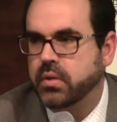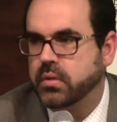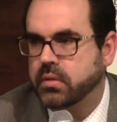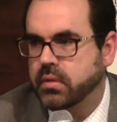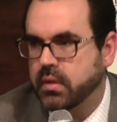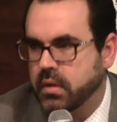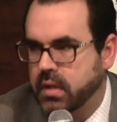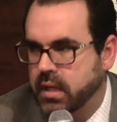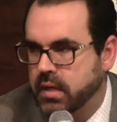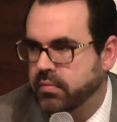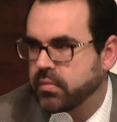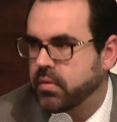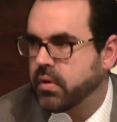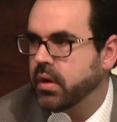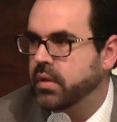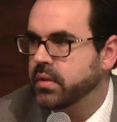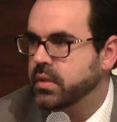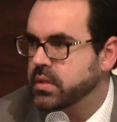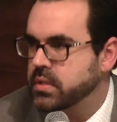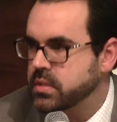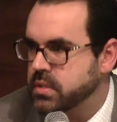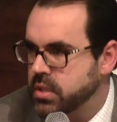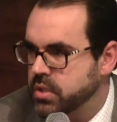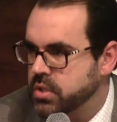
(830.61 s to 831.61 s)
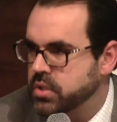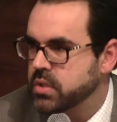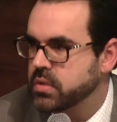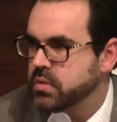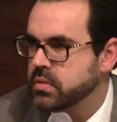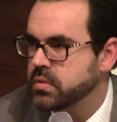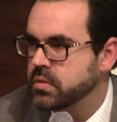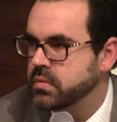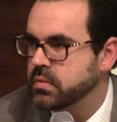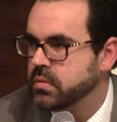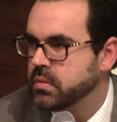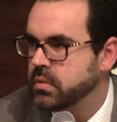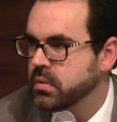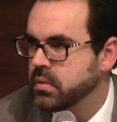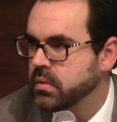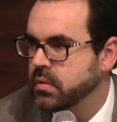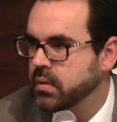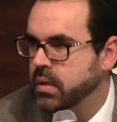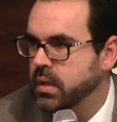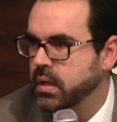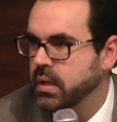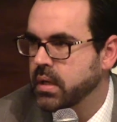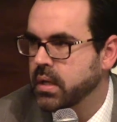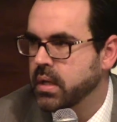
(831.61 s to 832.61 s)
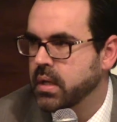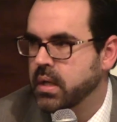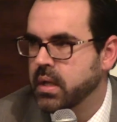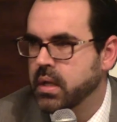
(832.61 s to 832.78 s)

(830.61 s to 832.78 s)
to deliver on these issues, right?